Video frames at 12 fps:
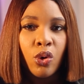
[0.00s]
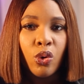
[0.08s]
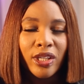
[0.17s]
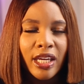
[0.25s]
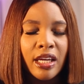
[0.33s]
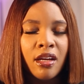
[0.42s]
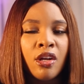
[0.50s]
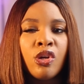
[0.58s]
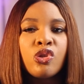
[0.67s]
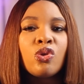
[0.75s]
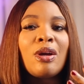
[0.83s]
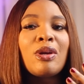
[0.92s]
Okay,
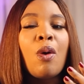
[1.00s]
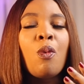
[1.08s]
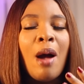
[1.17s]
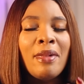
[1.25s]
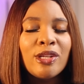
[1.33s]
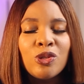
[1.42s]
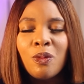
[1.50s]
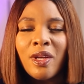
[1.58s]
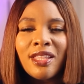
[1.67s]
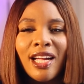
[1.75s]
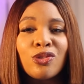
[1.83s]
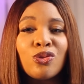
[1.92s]
so I'm
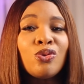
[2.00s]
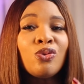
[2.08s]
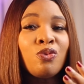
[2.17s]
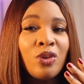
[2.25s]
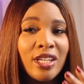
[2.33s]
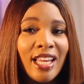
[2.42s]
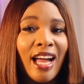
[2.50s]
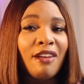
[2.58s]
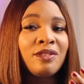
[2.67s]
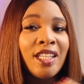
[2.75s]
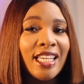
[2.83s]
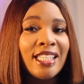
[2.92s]
assuming that you really
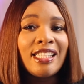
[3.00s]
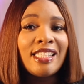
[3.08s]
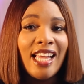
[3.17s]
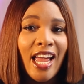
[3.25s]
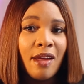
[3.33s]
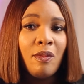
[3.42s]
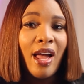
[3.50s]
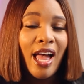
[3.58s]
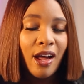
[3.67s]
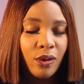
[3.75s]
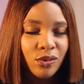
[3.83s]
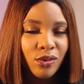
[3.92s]
have taken the time
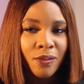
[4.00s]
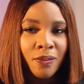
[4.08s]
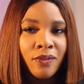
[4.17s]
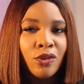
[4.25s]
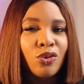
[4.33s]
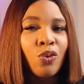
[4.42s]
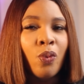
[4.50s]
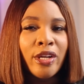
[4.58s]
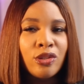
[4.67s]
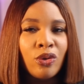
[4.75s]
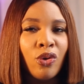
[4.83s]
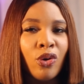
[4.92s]
out to
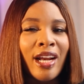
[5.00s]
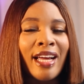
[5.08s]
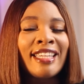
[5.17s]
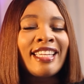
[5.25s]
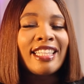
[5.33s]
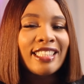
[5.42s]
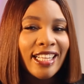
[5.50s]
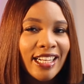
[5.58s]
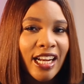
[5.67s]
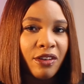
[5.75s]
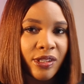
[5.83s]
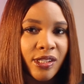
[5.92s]
wait on God and get
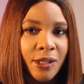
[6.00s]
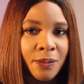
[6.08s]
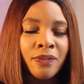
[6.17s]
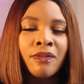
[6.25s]
clarity.